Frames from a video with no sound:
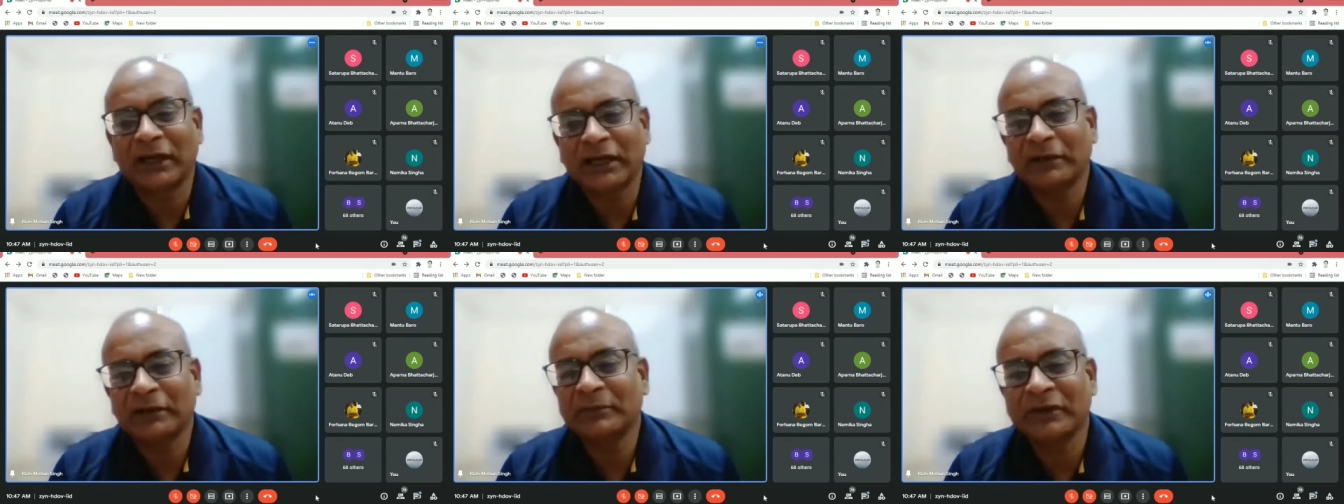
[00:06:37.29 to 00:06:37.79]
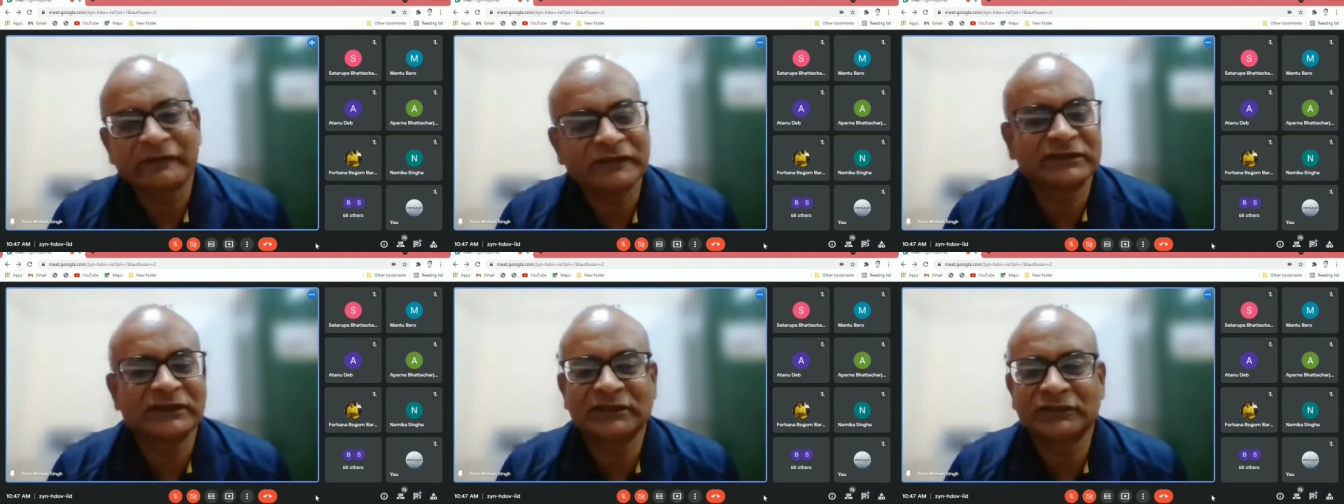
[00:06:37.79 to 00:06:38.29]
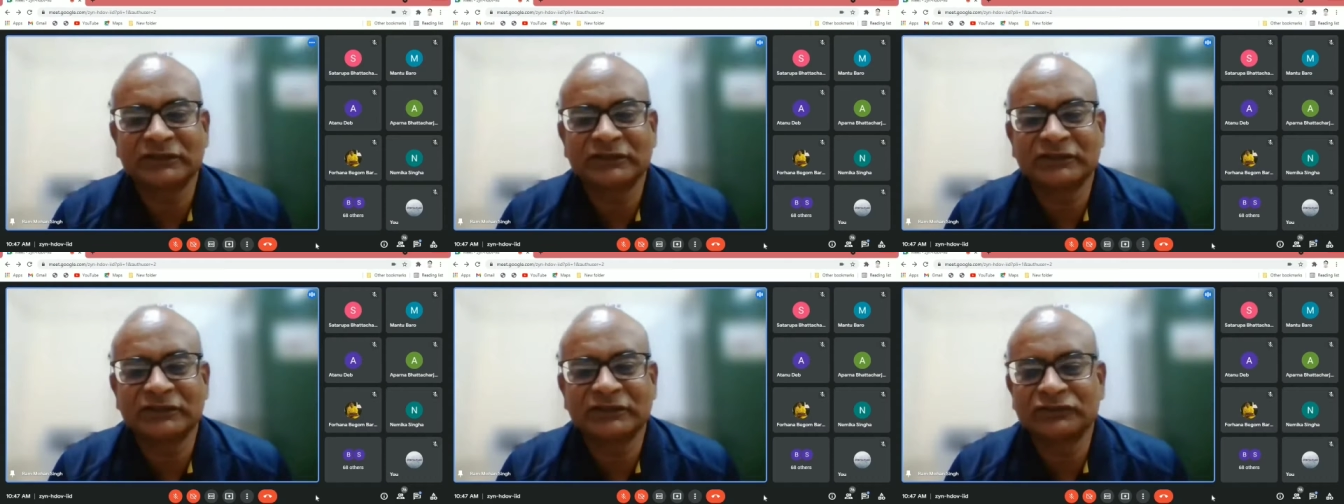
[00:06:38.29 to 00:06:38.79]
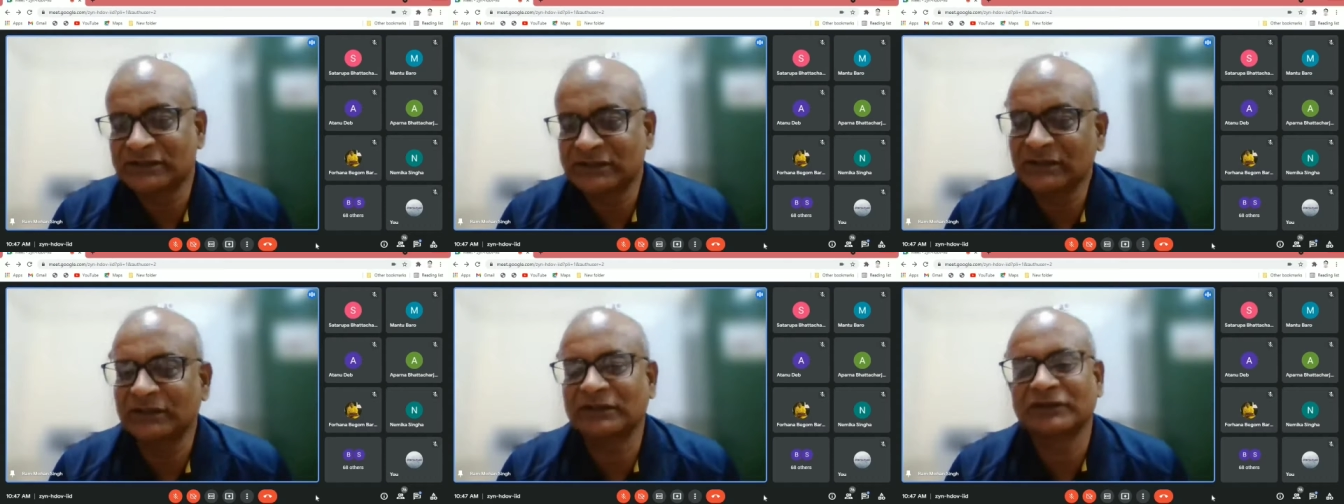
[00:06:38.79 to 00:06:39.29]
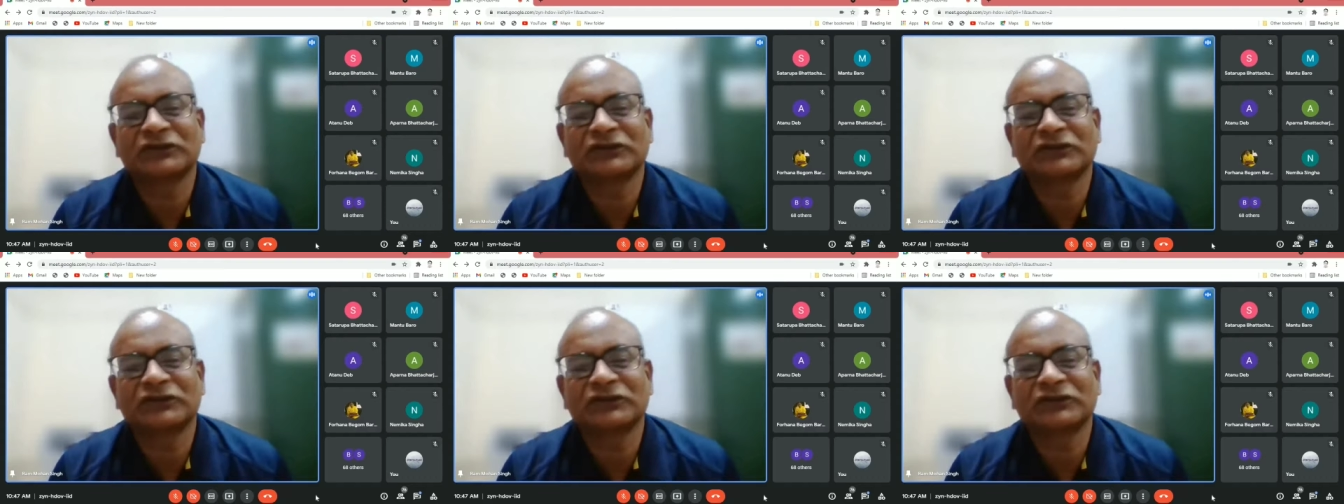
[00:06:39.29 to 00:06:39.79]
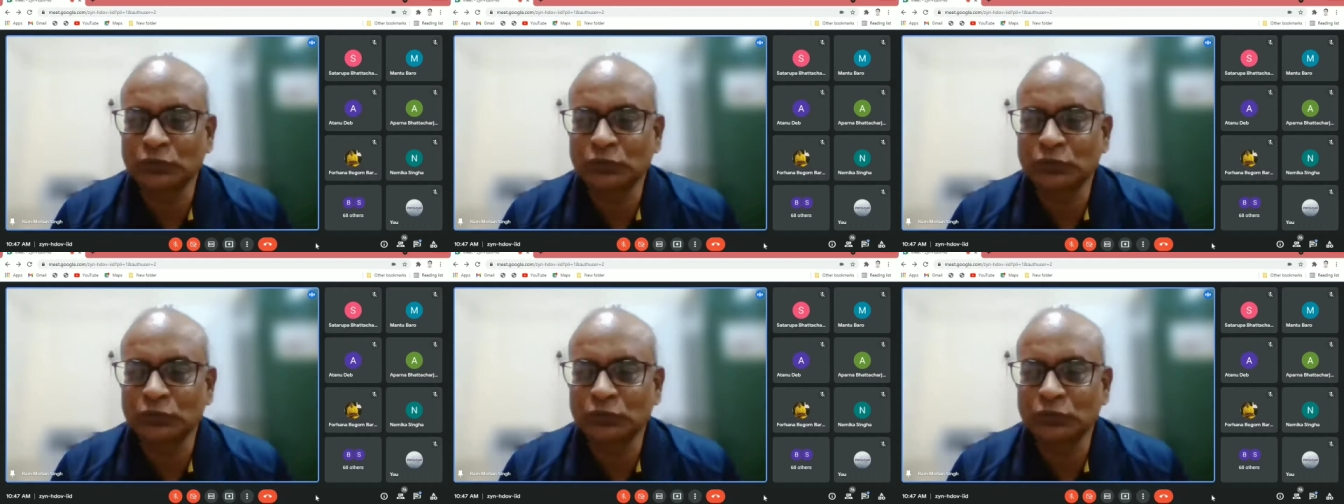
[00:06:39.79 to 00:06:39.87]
Okay. So let us say, for example,